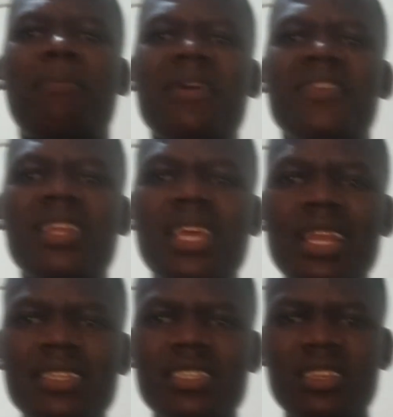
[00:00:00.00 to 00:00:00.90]
But the
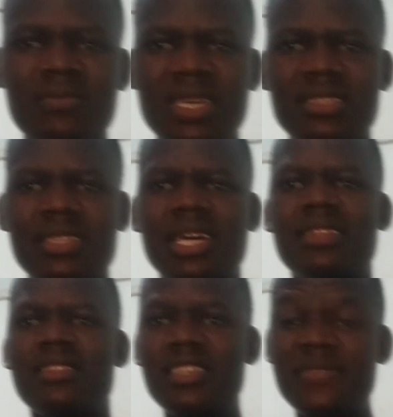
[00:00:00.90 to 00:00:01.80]
reality remains
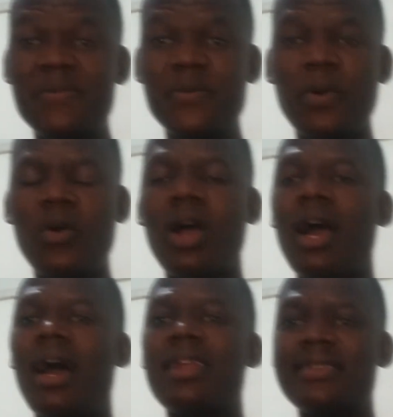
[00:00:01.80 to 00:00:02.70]
that these
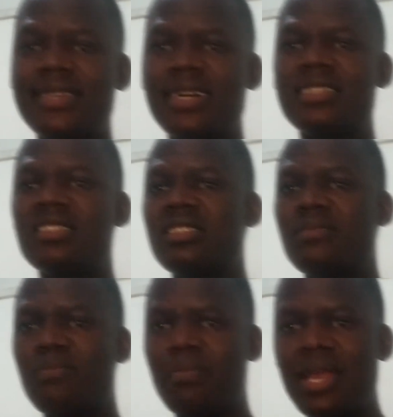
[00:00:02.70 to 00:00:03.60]
people are just
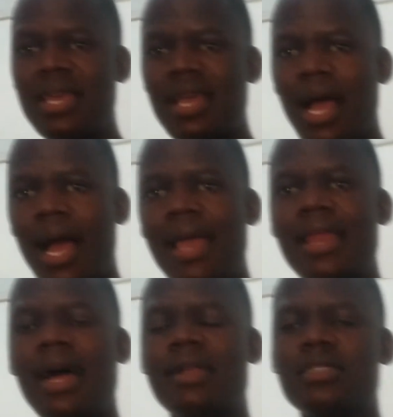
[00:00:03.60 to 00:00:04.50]
playing
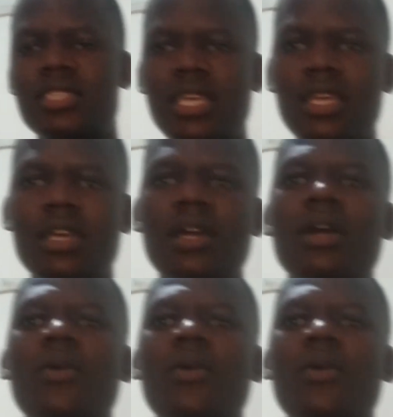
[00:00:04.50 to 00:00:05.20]
hide and seek